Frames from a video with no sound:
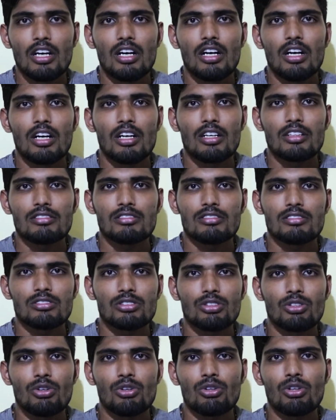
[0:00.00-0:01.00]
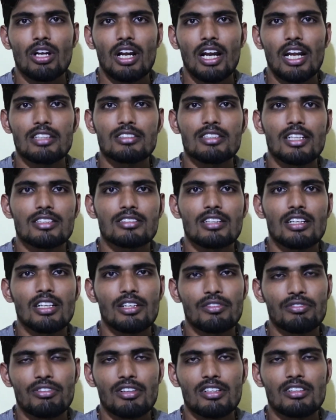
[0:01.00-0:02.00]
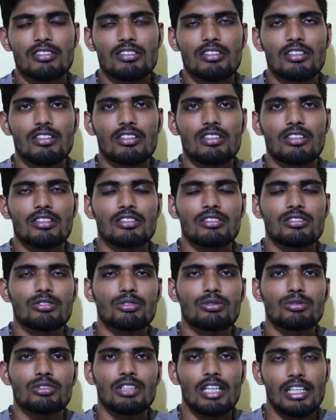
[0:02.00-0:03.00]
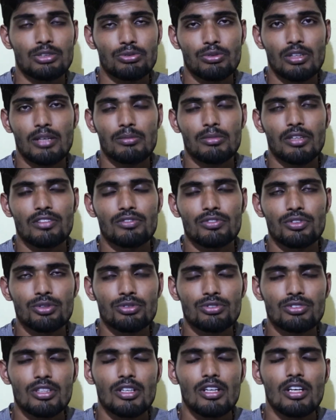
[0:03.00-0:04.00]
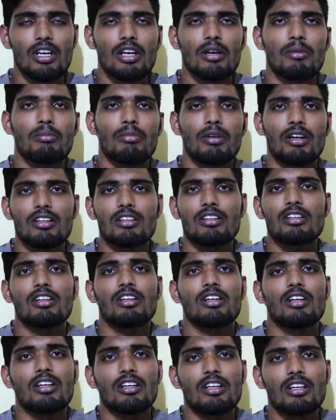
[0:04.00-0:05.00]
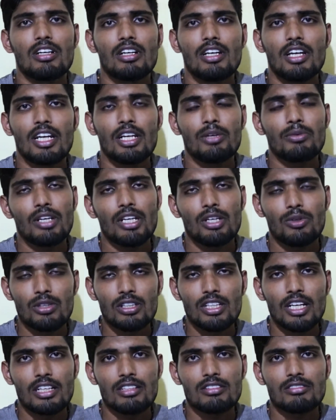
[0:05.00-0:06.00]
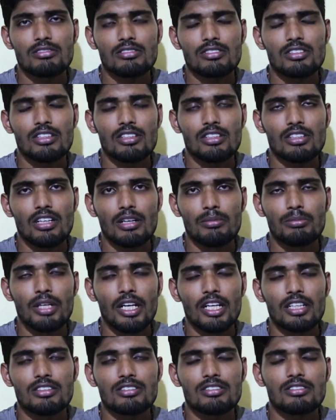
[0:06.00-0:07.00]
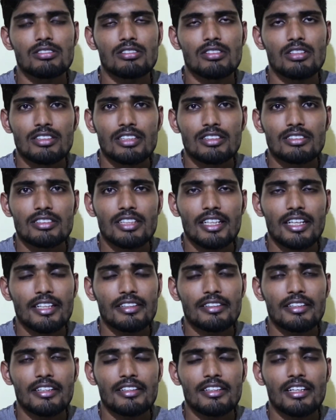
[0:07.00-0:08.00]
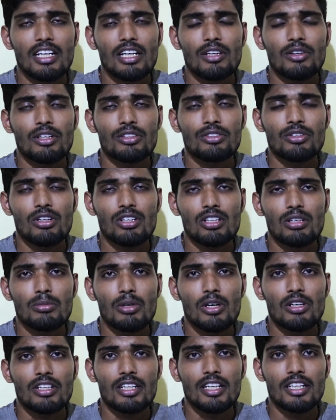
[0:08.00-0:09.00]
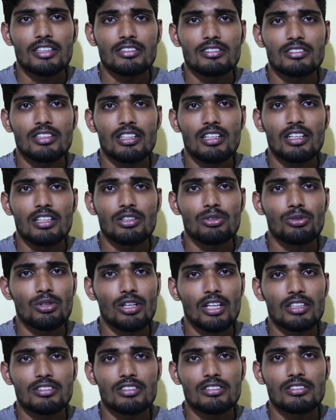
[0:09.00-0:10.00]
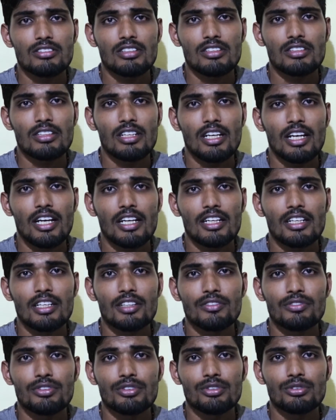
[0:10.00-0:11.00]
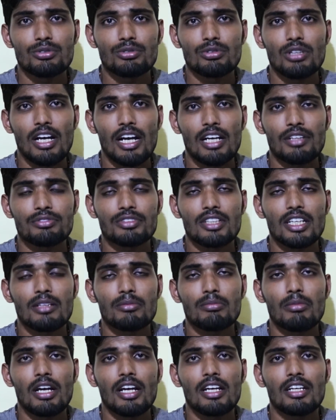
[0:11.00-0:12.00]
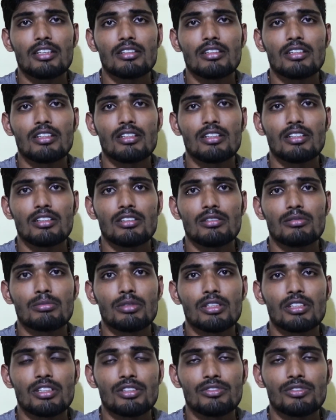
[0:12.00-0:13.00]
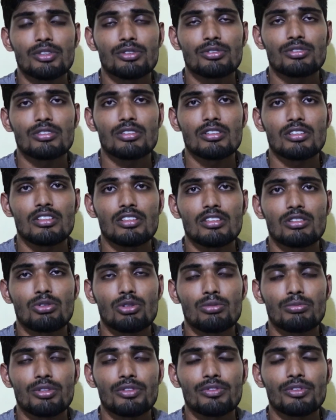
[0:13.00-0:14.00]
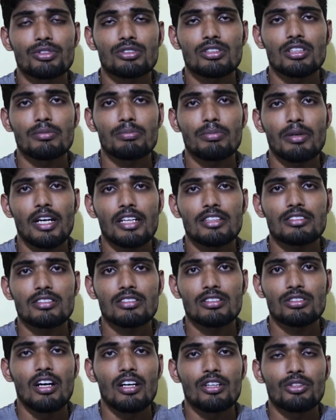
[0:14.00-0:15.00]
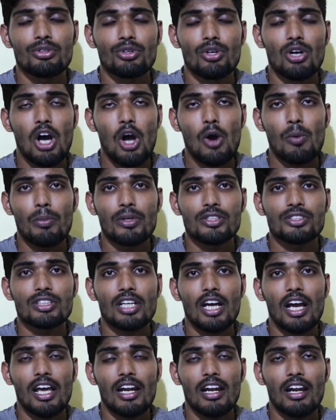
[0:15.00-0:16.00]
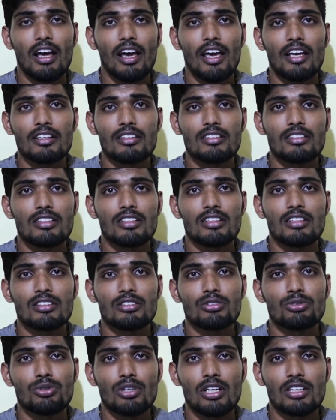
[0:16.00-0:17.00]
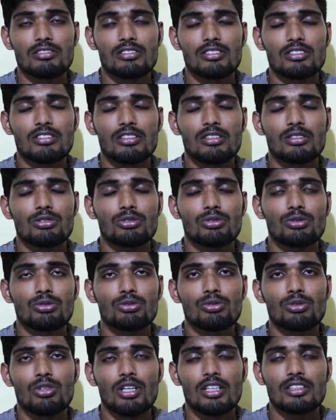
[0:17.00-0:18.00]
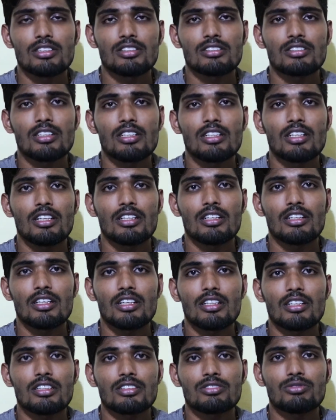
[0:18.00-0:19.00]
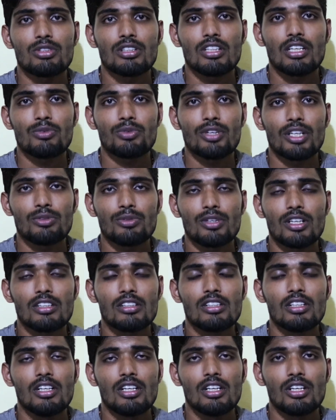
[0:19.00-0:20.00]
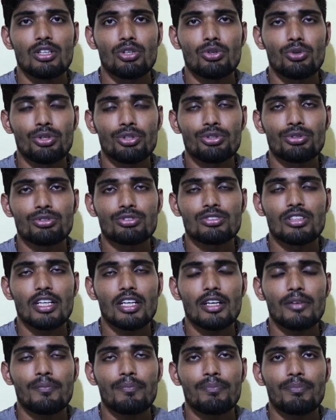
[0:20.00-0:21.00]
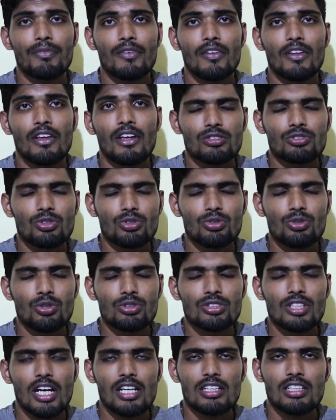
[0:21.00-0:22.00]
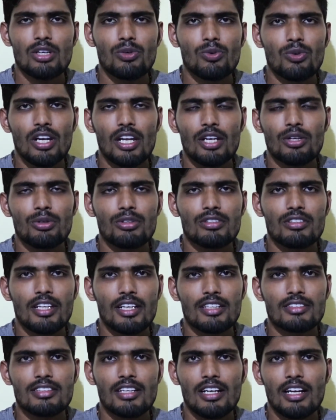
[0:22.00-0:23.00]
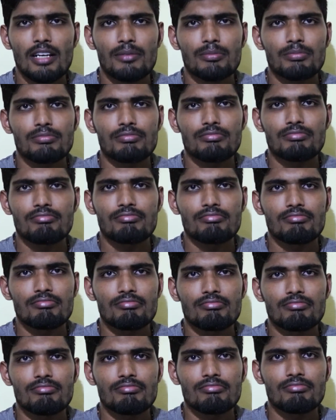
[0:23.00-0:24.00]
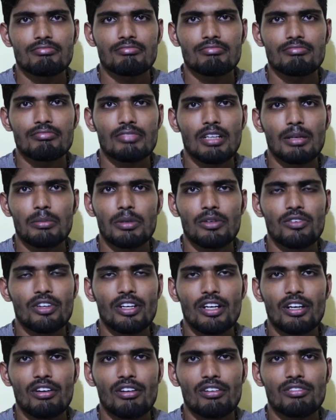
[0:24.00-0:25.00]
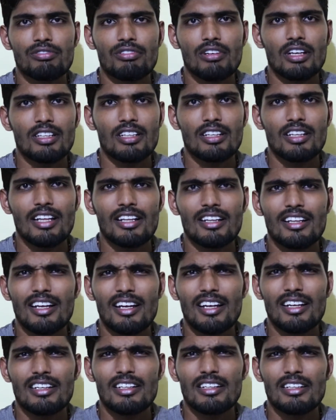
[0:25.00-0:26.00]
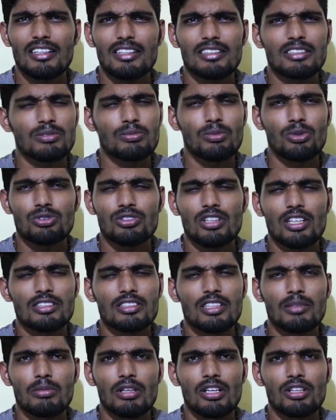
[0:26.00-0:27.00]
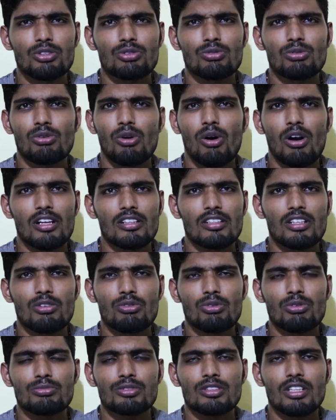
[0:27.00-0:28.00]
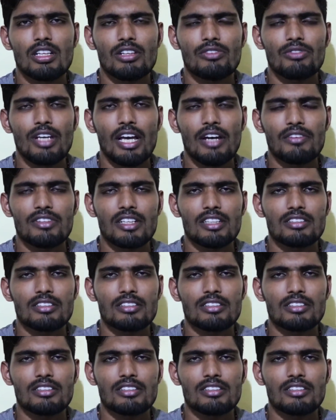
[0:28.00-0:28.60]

uh, you know, the release dates are different, uh, so that's why I'm confused. But uh, anyway, you will get the updates. The second thing that I want to talk about is the Google Assistant. And if you have seen my uh, build reviews, uh, ROM reviews in past, uh, you know how much I like the Google Assistant. So Google Assistant in here is working very well, no issues there. So those are the only good things that I'm I'm aware of. Other than that, it's mostly similar to all other ROMs that we have